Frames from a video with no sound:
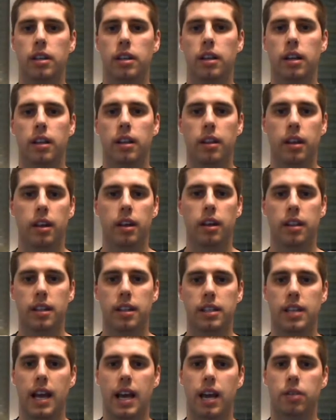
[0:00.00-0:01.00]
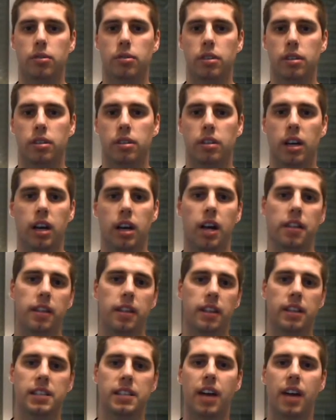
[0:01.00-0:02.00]
The sound, I think
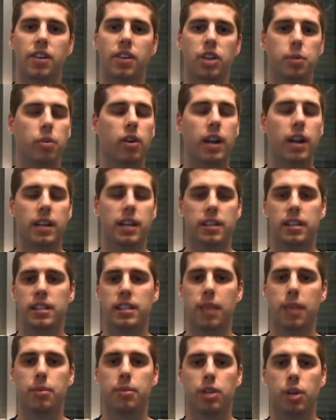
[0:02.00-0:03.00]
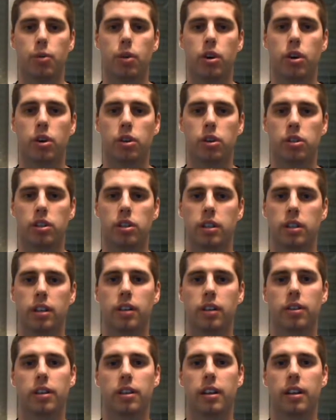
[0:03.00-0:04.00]
the sound is more or less the same as it was
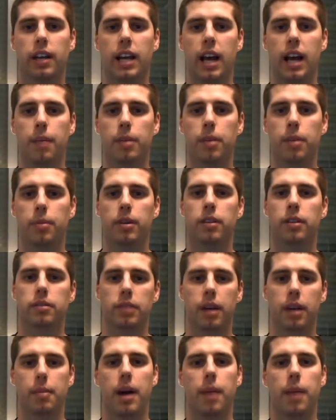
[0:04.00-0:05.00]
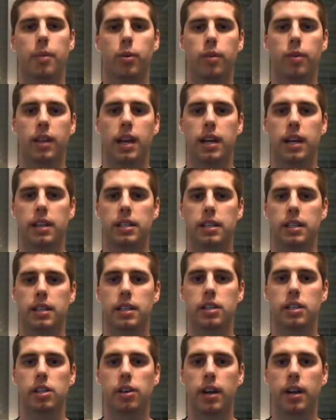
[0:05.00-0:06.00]
on the other camera, but I'm happy with that because it's
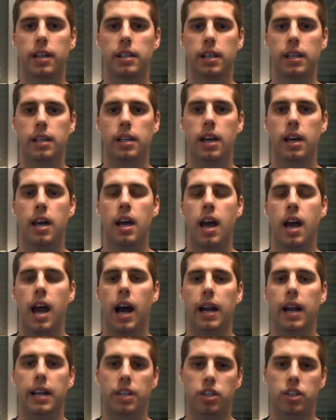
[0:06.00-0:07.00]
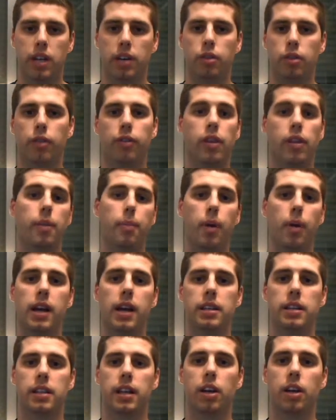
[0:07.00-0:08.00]
integrated. And in general, for the
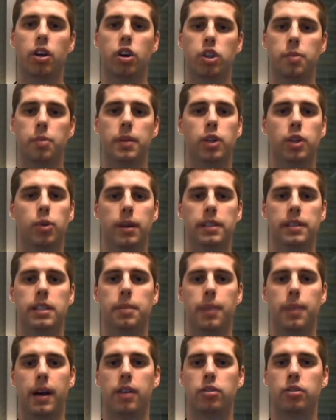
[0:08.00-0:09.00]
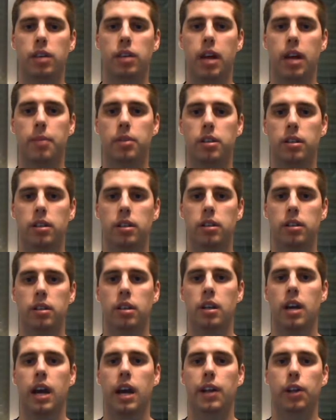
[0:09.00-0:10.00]
price that it cost me, £20 on Amazon,
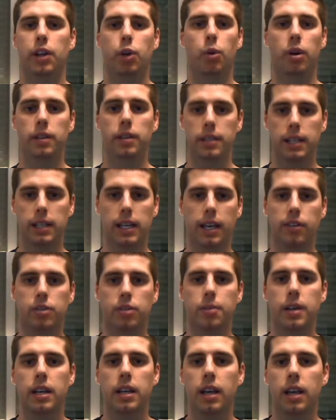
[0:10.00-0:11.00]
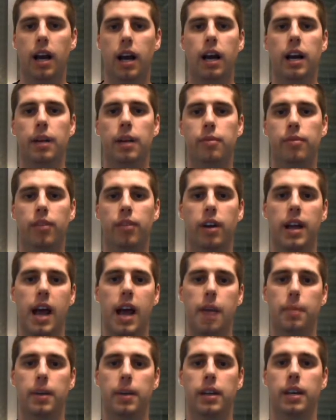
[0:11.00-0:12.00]
and the quality it gives me, I'm very
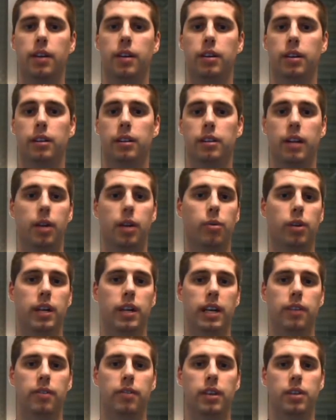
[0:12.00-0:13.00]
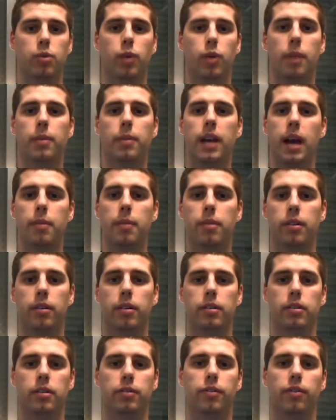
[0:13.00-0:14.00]
happy. And I want to give this webcam a
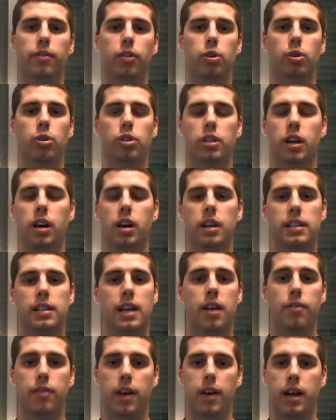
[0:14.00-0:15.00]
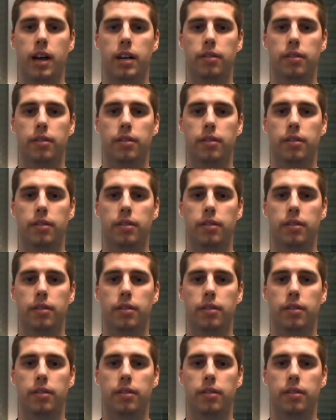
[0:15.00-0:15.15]
4 stars out of 5.